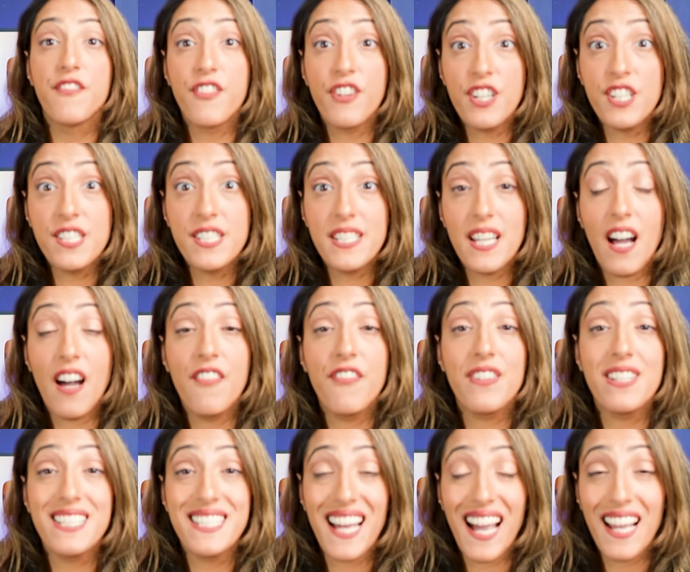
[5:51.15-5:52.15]
First off,
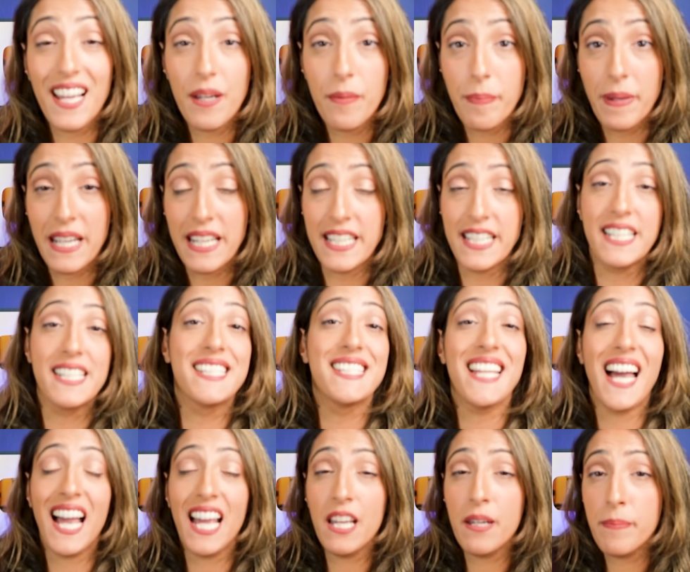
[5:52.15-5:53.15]
diabetes.
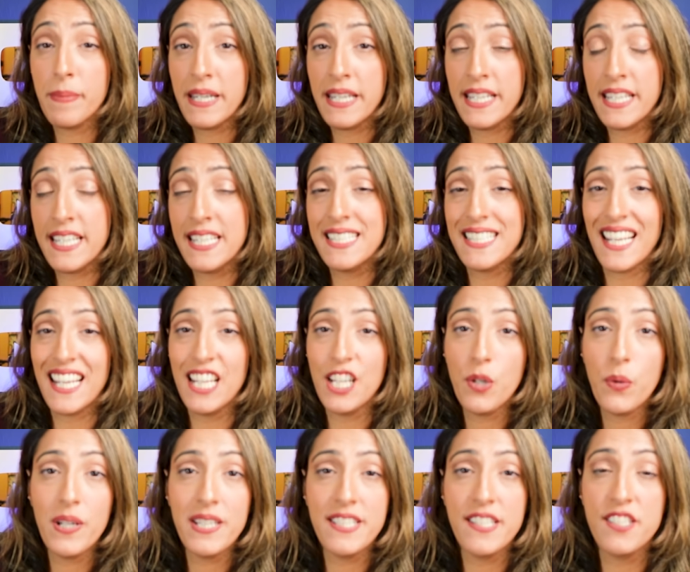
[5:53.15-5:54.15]
Diabetes
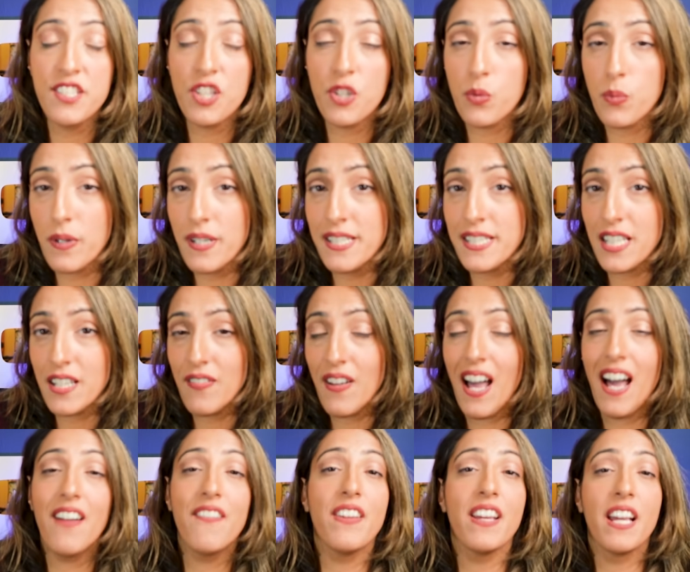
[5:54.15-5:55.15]
increases your risk of
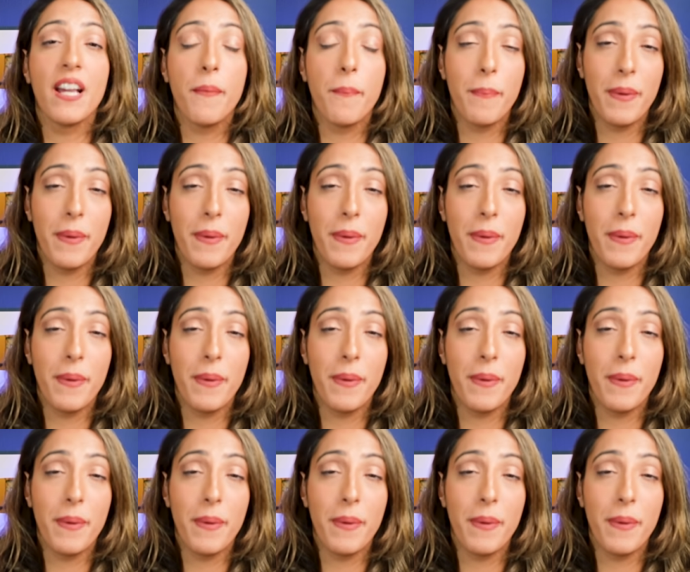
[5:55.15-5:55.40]
having